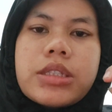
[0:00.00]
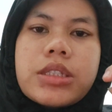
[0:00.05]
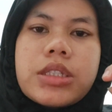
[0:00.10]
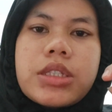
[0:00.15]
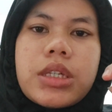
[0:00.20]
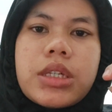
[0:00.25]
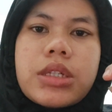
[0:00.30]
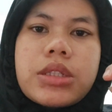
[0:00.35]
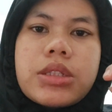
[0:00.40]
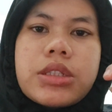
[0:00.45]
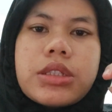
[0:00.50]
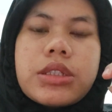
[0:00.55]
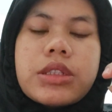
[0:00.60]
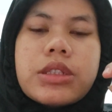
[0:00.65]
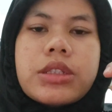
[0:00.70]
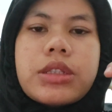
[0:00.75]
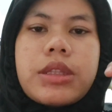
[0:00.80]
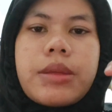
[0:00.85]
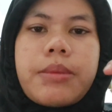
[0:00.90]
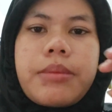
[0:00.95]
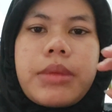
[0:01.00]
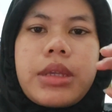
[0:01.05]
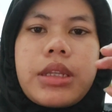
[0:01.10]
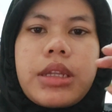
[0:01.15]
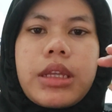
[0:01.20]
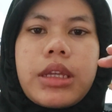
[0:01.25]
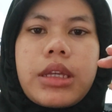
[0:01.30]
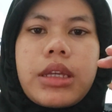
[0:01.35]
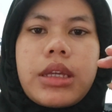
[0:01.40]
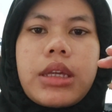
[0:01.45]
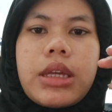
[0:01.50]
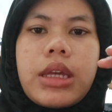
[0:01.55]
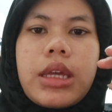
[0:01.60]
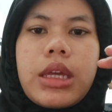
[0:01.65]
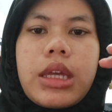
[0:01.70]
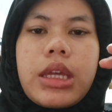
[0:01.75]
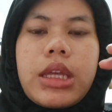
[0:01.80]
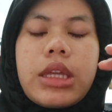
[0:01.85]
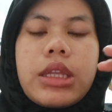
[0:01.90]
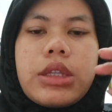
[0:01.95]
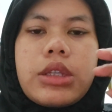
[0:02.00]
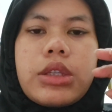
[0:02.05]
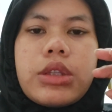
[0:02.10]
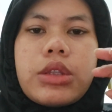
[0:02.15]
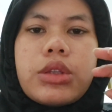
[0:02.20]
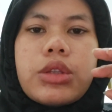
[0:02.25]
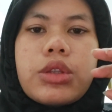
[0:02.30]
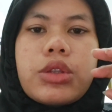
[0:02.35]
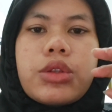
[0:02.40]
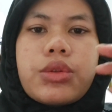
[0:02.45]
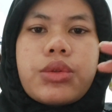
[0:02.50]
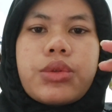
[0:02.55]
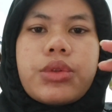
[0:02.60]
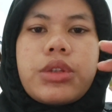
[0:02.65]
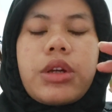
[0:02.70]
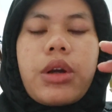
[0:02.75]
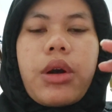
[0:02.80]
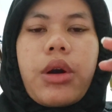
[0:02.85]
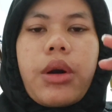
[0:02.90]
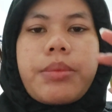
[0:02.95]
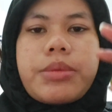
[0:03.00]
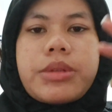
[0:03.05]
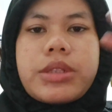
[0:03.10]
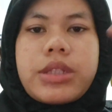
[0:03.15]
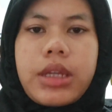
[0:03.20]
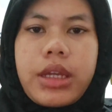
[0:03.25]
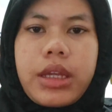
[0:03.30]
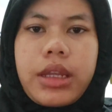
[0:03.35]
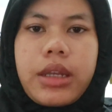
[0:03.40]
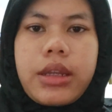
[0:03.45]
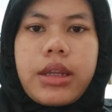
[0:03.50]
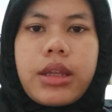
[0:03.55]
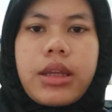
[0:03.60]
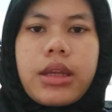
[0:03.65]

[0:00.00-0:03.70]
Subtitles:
changes meaning into the opposite,